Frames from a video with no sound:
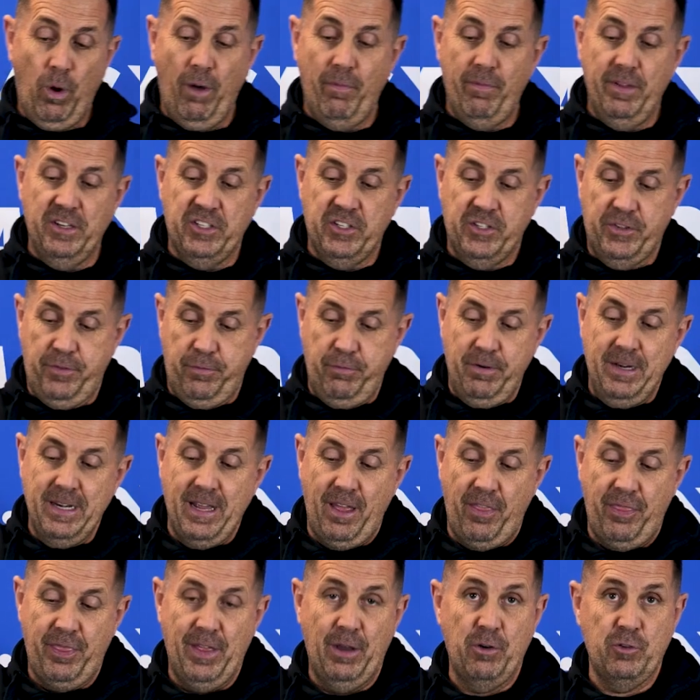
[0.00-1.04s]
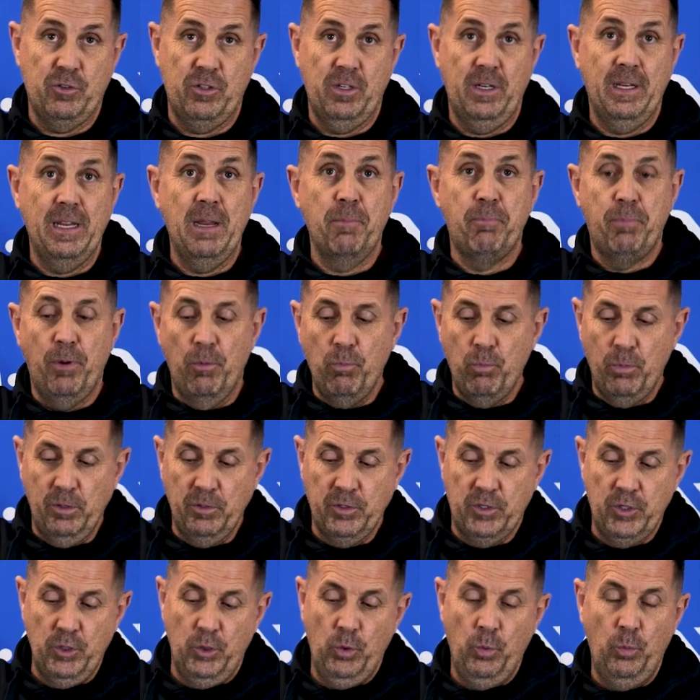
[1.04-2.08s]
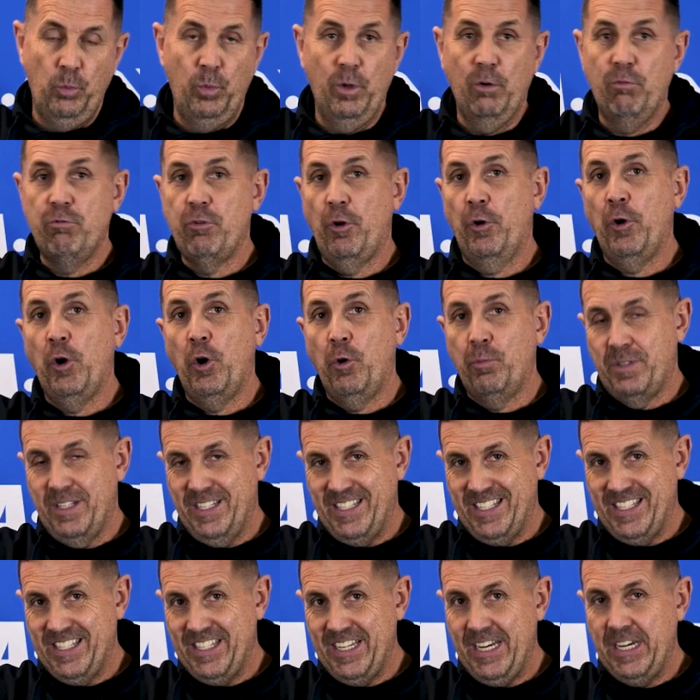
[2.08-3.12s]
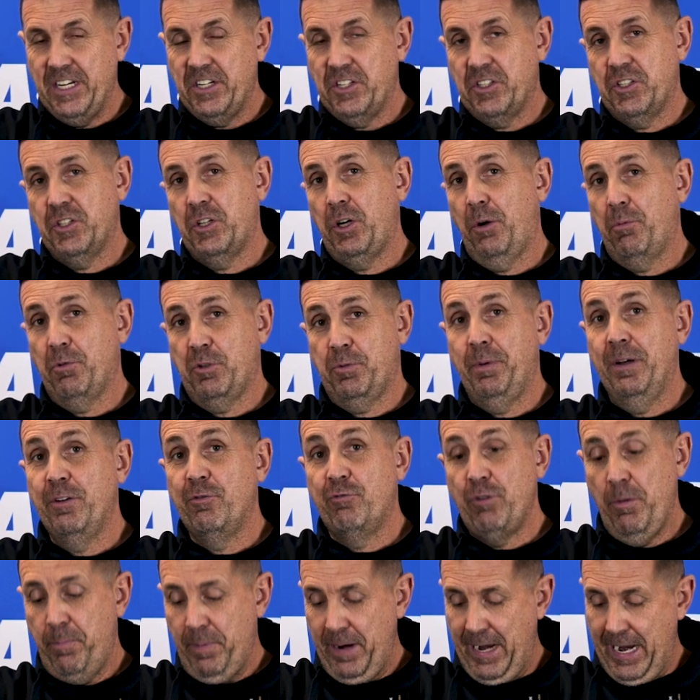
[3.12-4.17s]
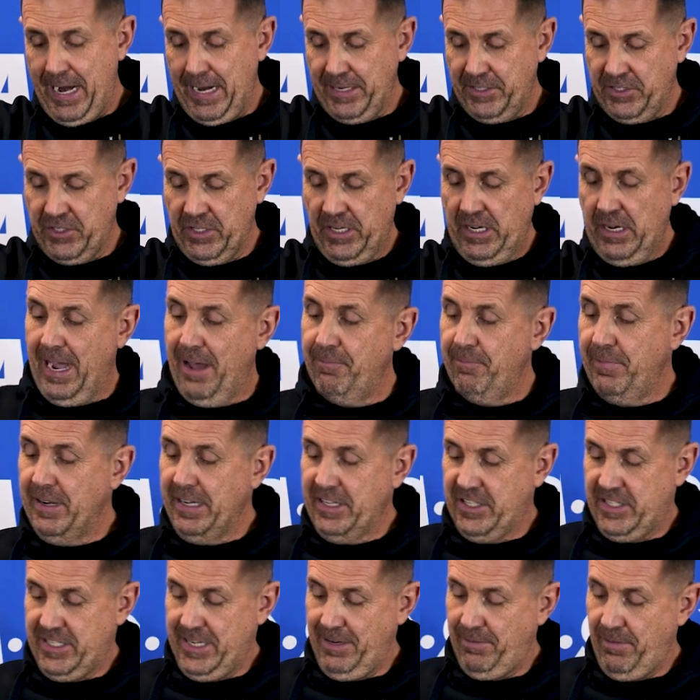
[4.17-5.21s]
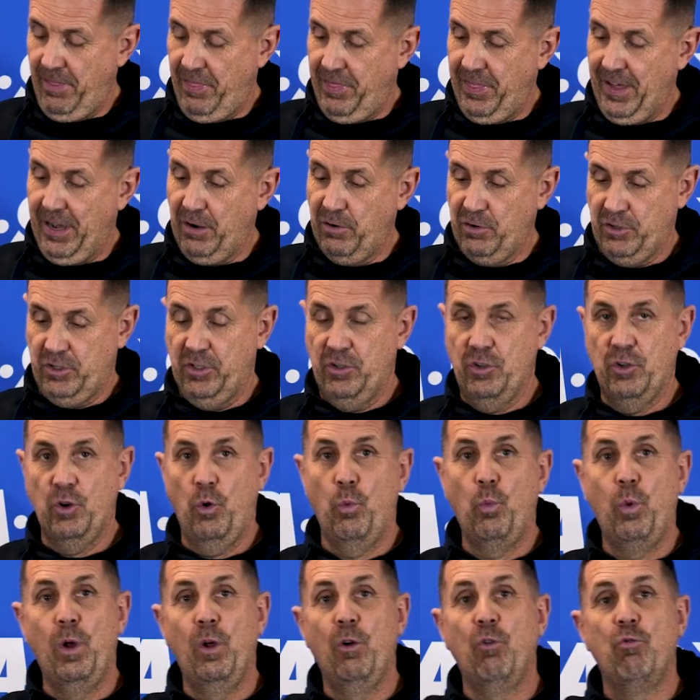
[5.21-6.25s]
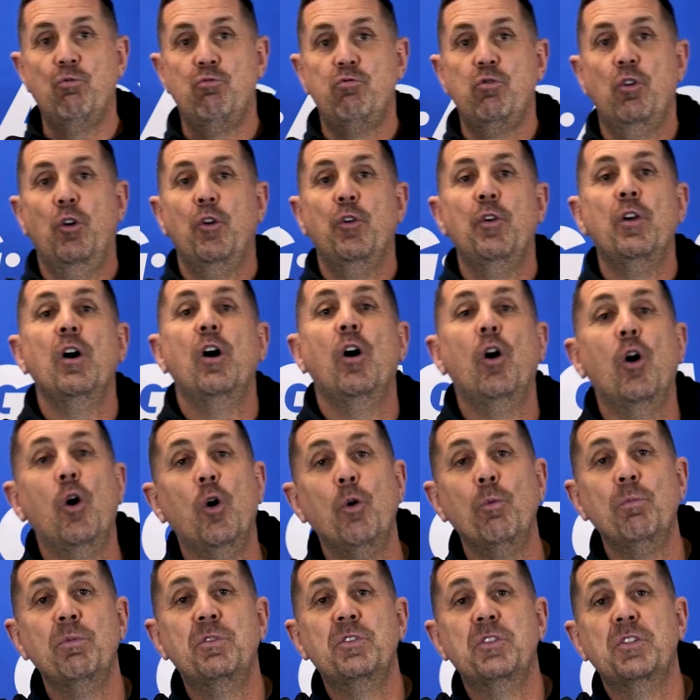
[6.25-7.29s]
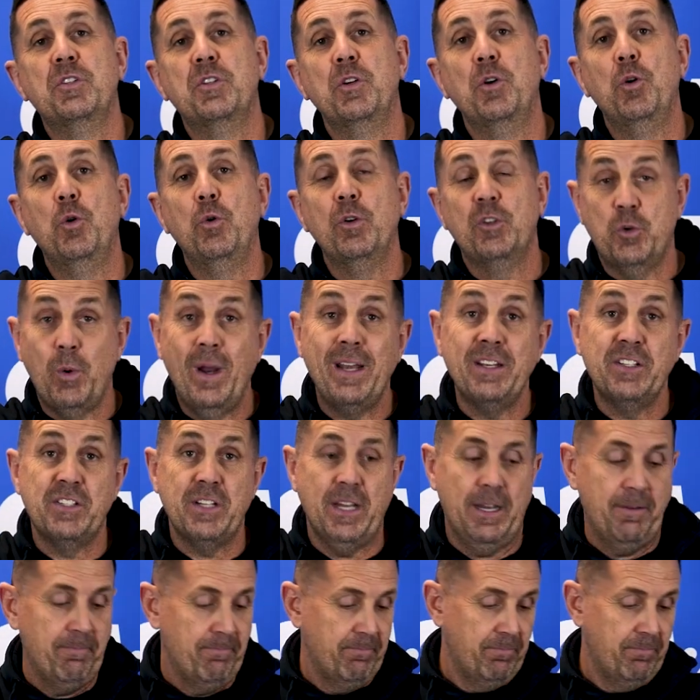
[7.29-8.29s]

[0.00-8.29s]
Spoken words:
What this 3,500 litre pump will do will run up to 6 top spin dripper heads, and the 7,000 will run up to 20.